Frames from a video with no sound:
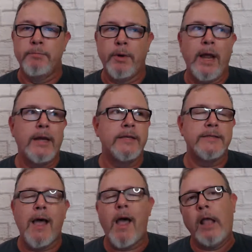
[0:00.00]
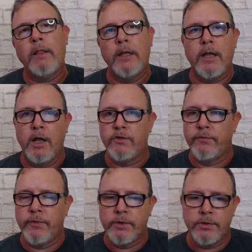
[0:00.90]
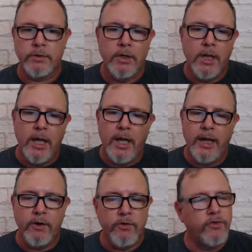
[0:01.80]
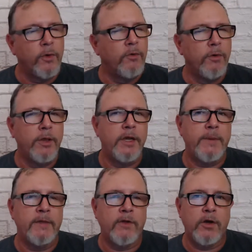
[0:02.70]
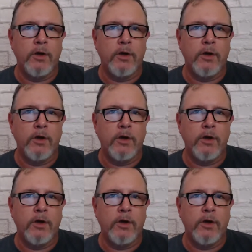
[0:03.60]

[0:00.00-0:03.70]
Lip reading: Brett is highly controversial. And so it really depends on not